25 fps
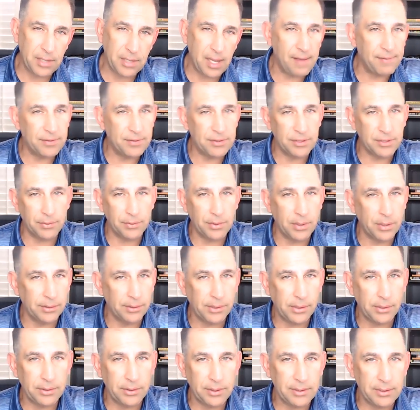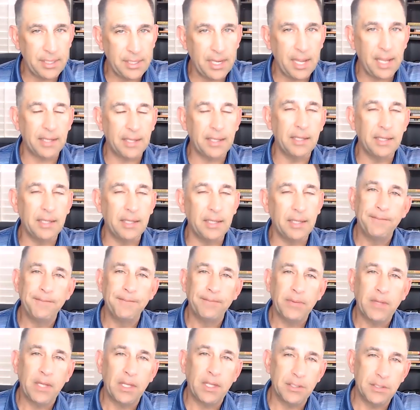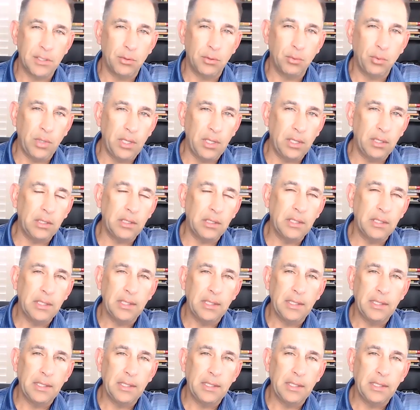Obviously, we all know the tech has done well